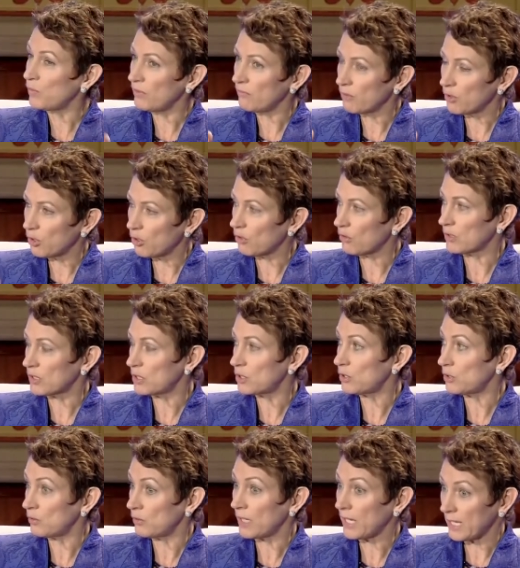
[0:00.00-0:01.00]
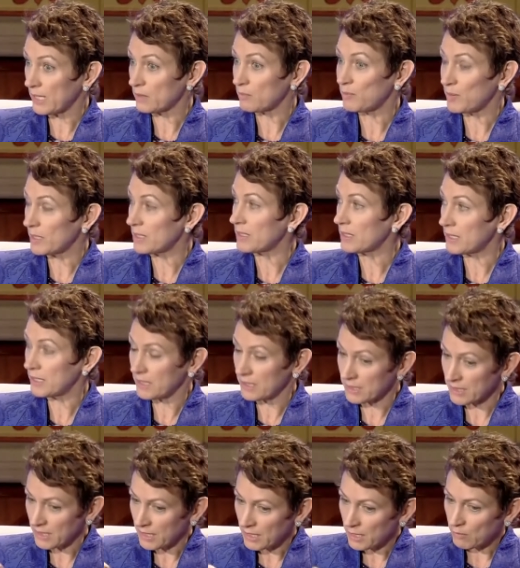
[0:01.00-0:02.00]
We've got to, as
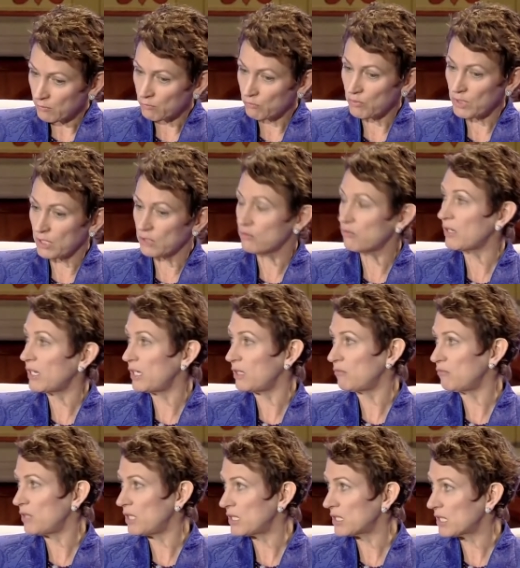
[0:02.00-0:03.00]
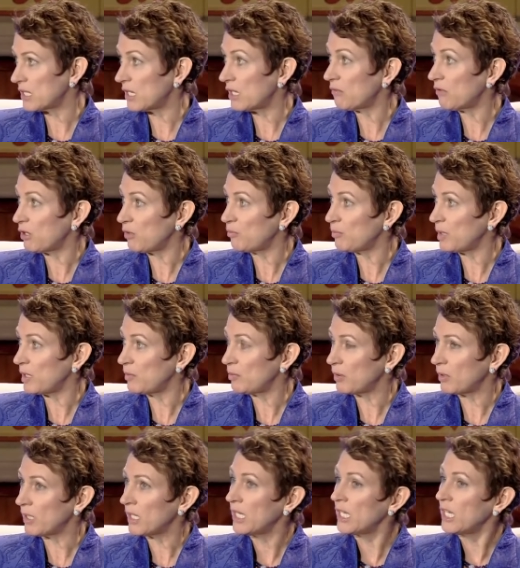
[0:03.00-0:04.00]
businesses, retrain and reskill our own people.